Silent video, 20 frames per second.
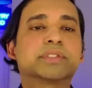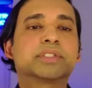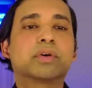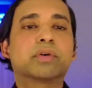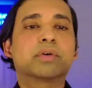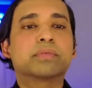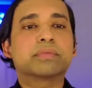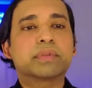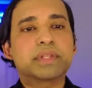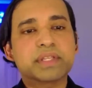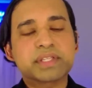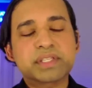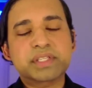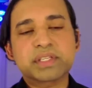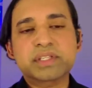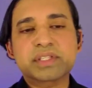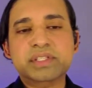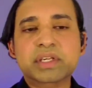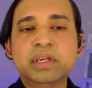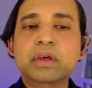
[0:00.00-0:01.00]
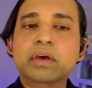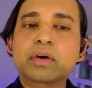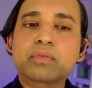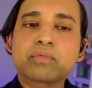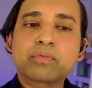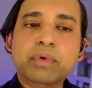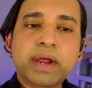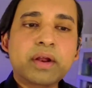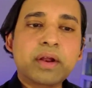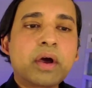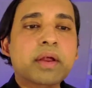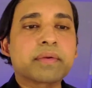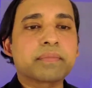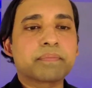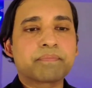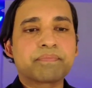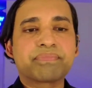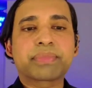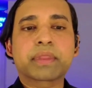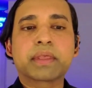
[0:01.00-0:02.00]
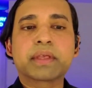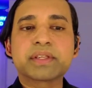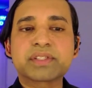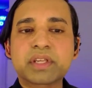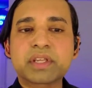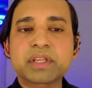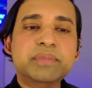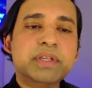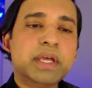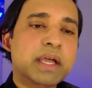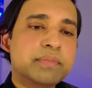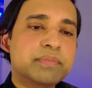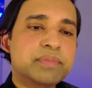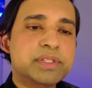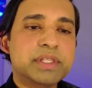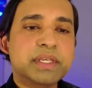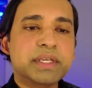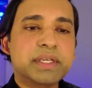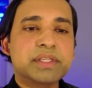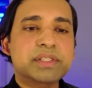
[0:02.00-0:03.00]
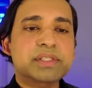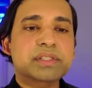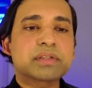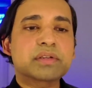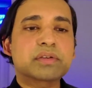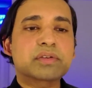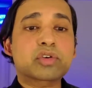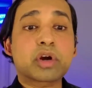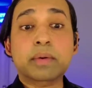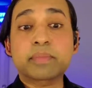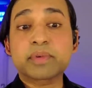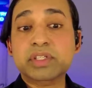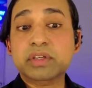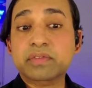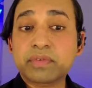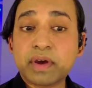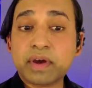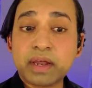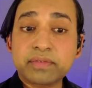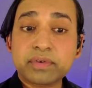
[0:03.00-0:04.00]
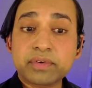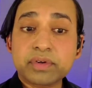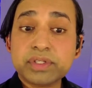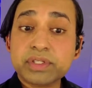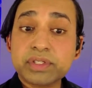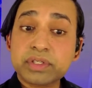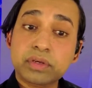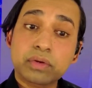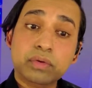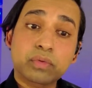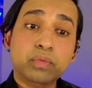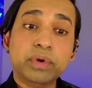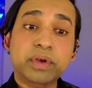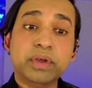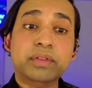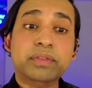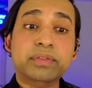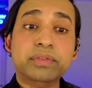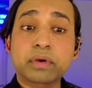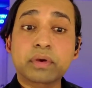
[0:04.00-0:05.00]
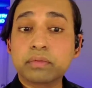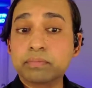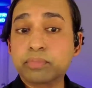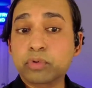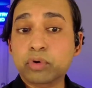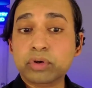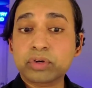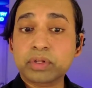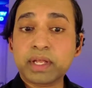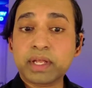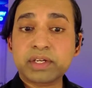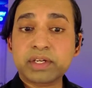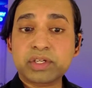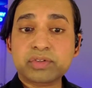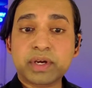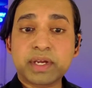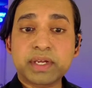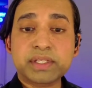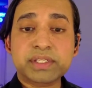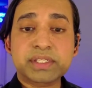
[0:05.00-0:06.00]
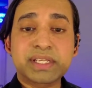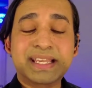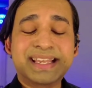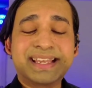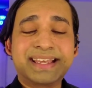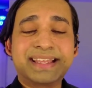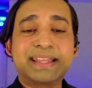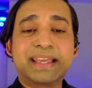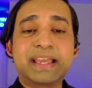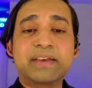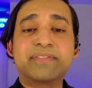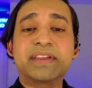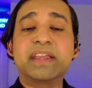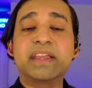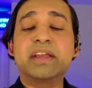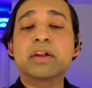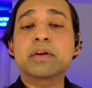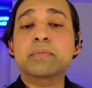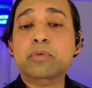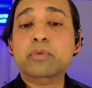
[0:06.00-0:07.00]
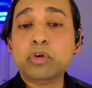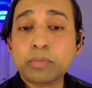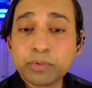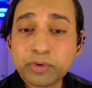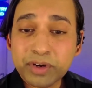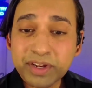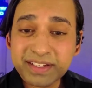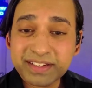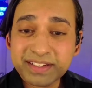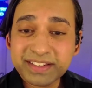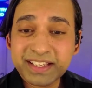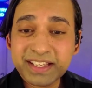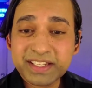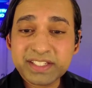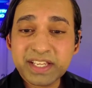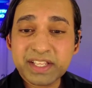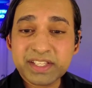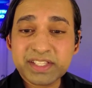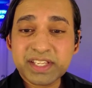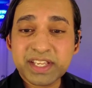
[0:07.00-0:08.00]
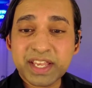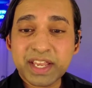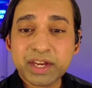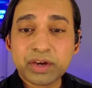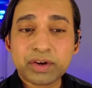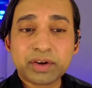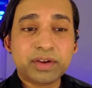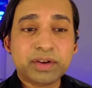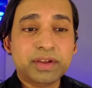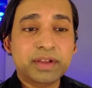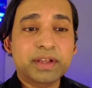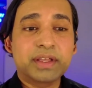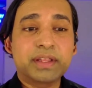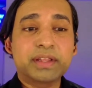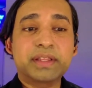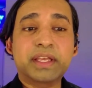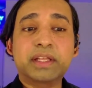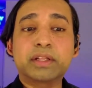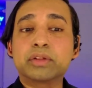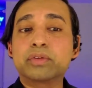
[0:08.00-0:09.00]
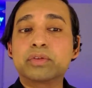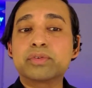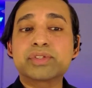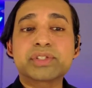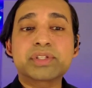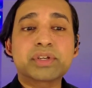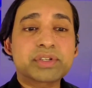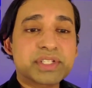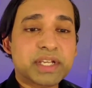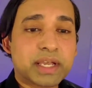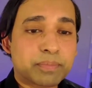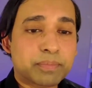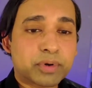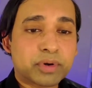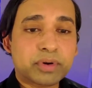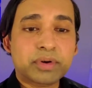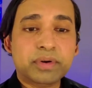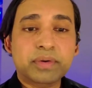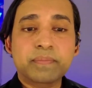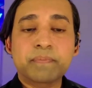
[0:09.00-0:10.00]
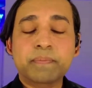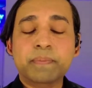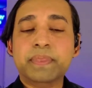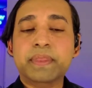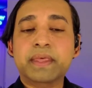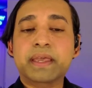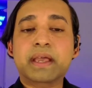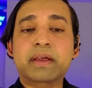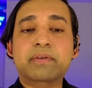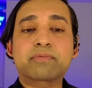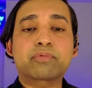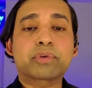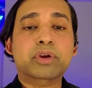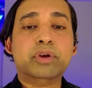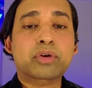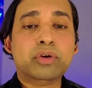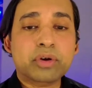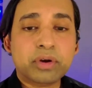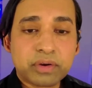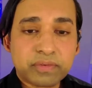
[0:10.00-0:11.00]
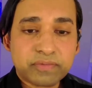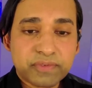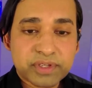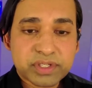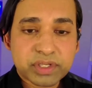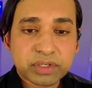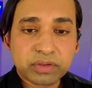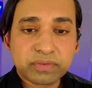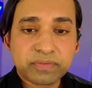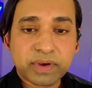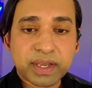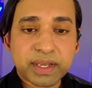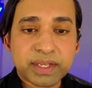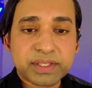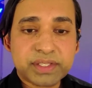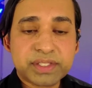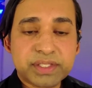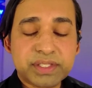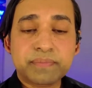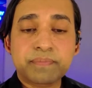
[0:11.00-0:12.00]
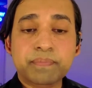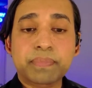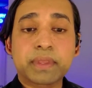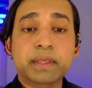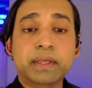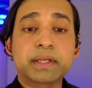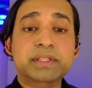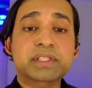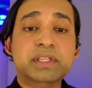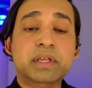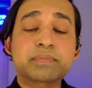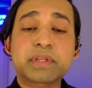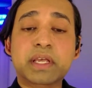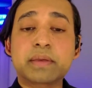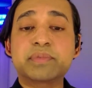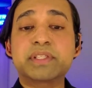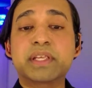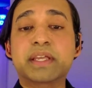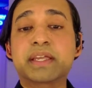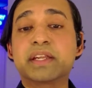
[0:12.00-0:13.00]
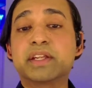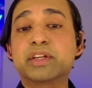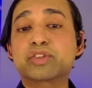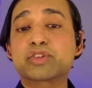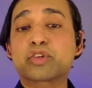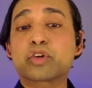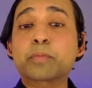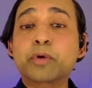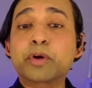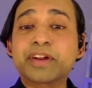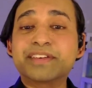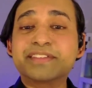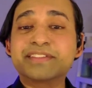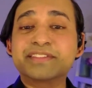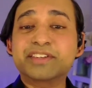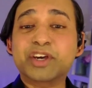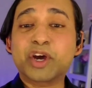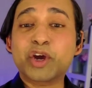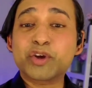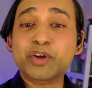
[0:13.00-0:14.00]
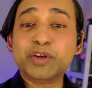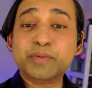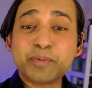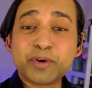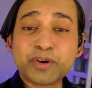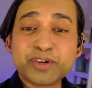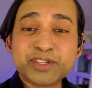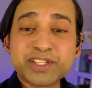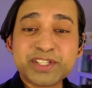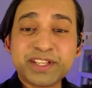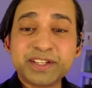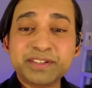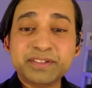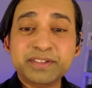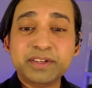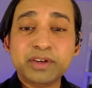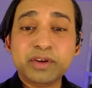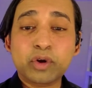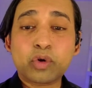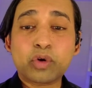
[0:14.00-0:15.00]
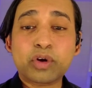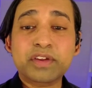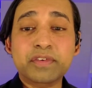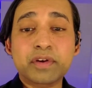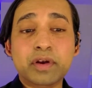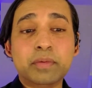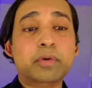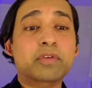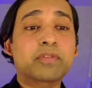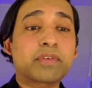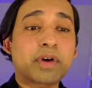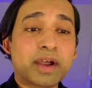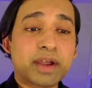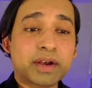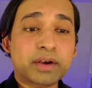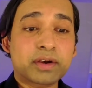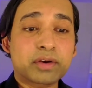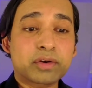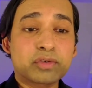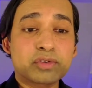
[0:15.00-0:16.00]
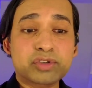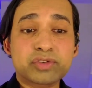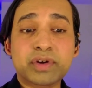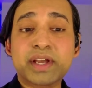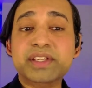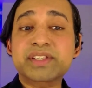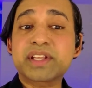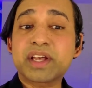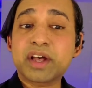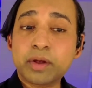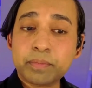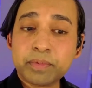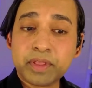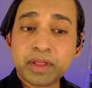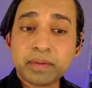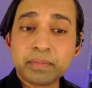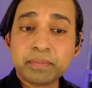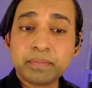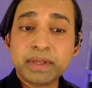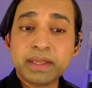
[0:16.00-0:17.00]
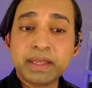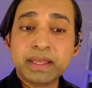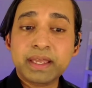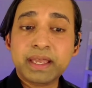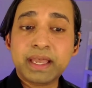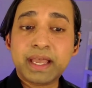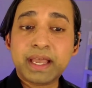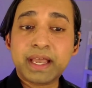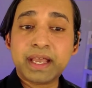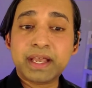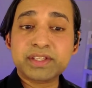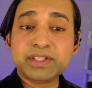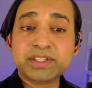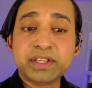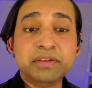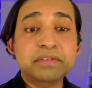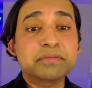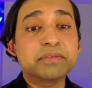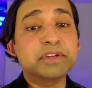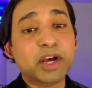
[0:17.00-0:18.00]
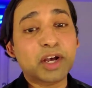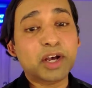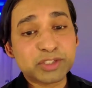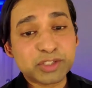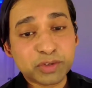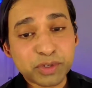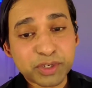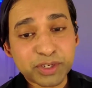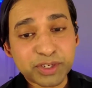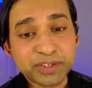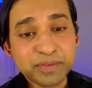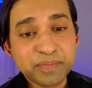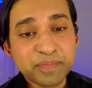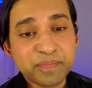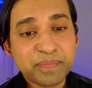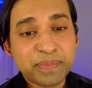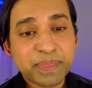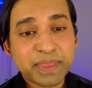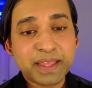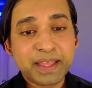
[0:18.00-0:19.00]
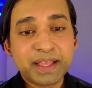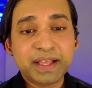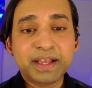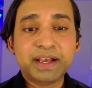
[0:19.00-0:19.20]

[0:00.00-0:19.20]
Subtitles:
Yeah, so this is right on. Sometimes these trauma survivors with borderline traits, they have inappropriate intense anger. They lose their temper. They have recurrent physical fights. Sometimes they can interpret a good person or even a provider who tries to help them as not so good.